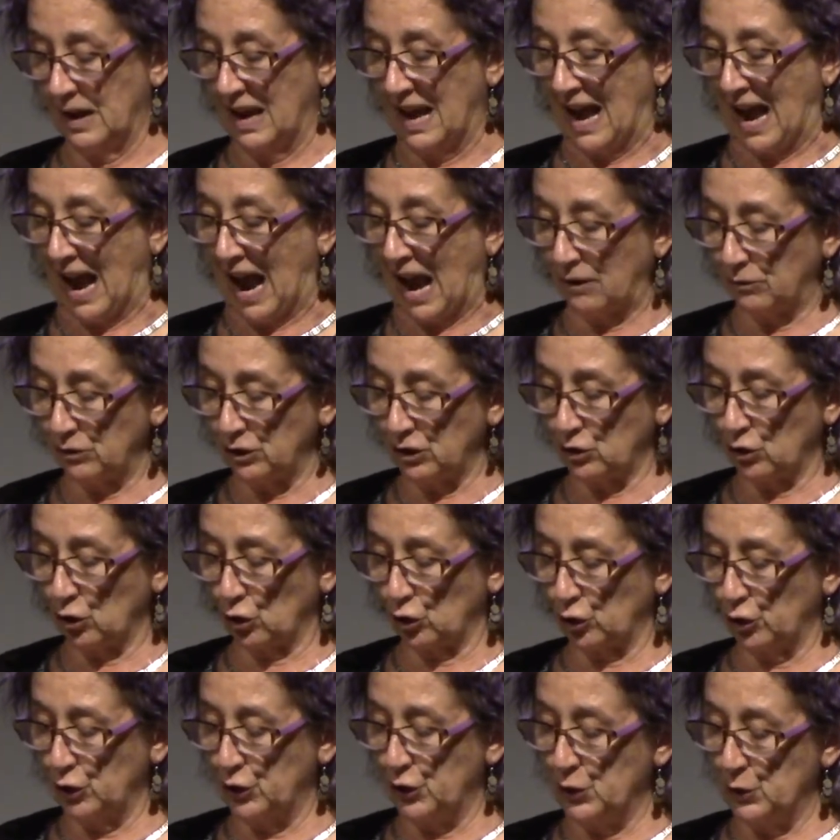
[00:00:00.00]

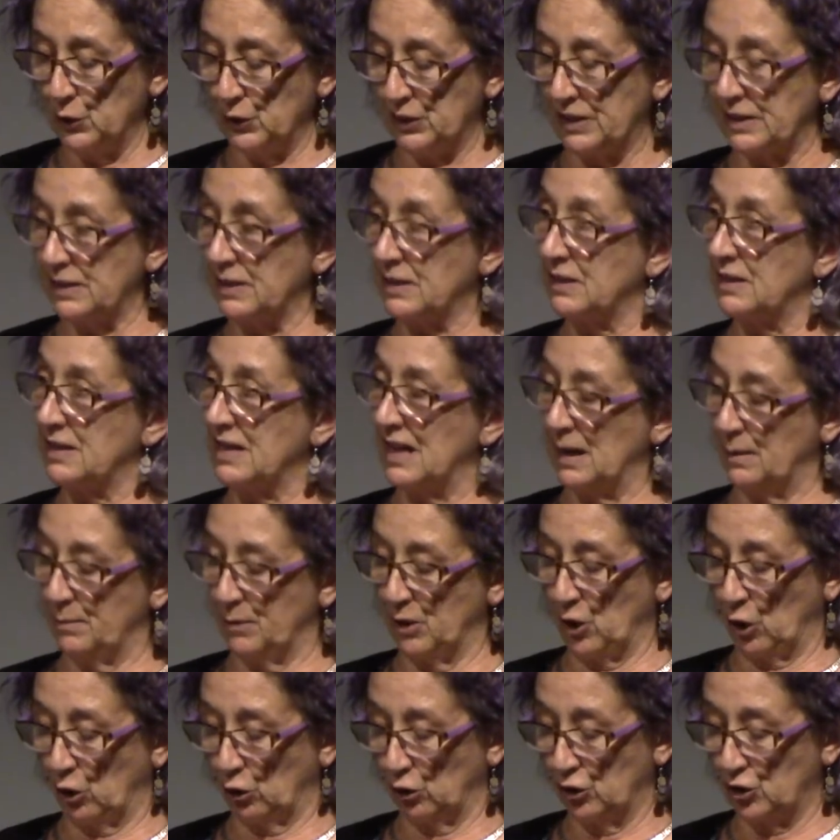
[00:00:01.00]
Aristotle uses the
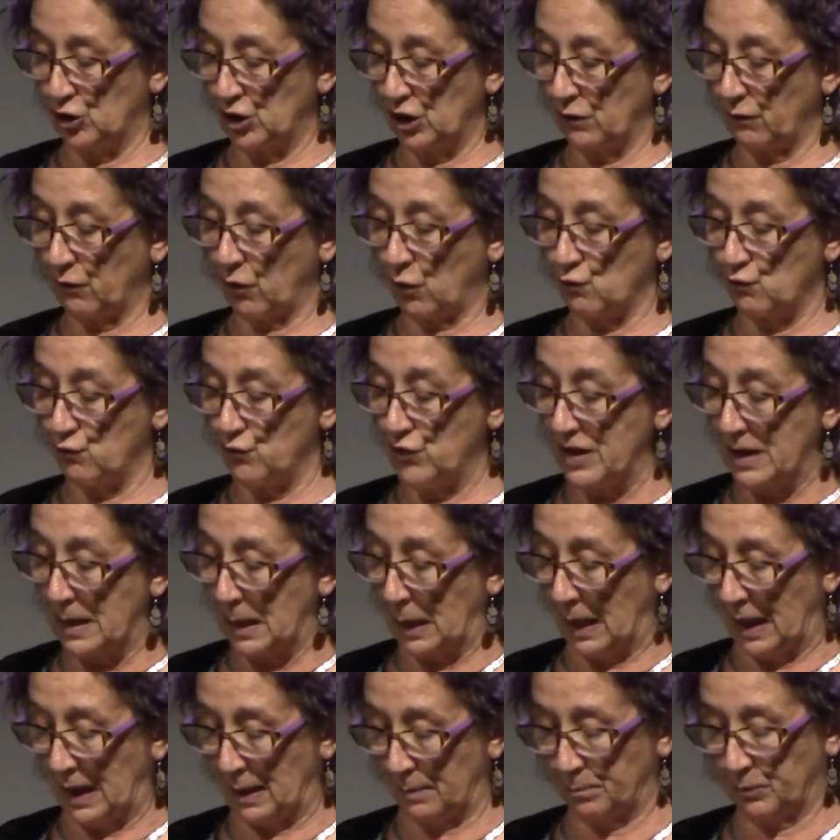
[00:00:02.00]
terminology of
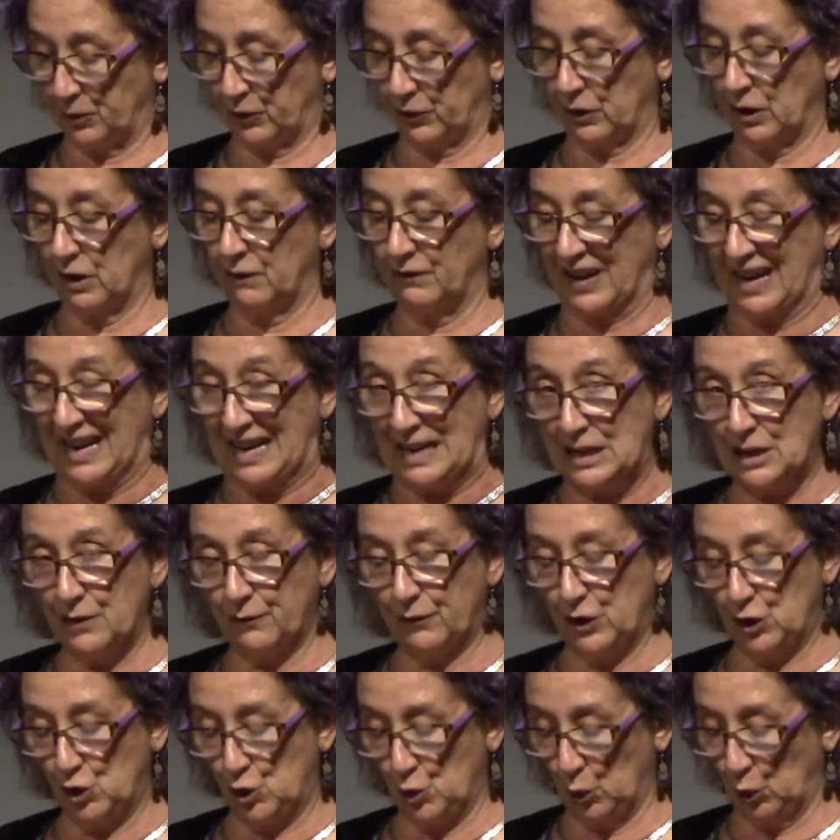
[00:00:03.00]
relapse of
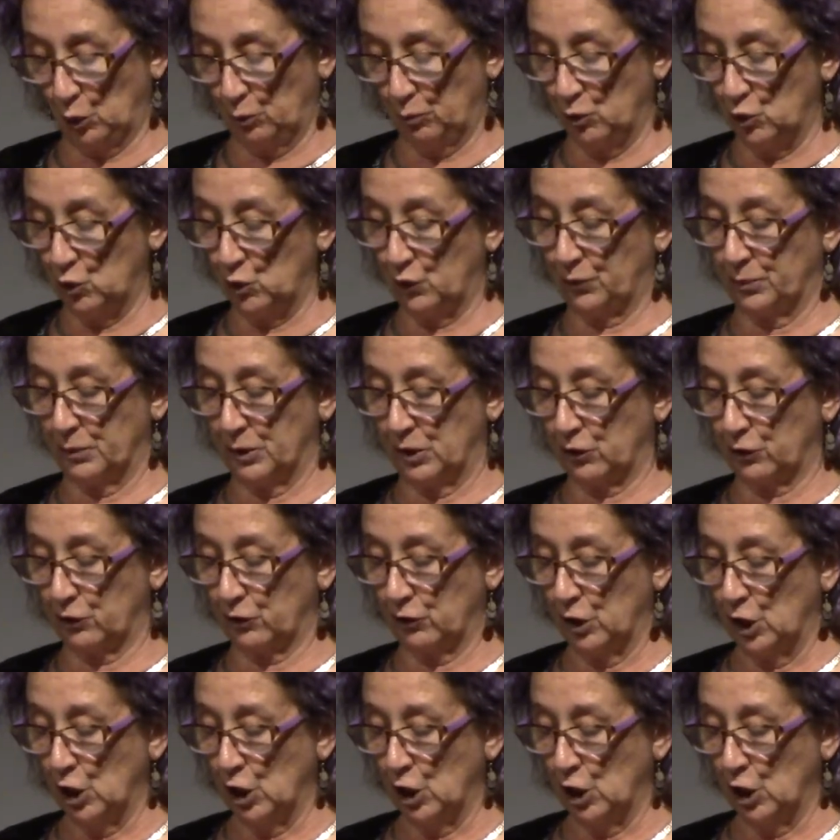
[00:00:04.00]
individual movements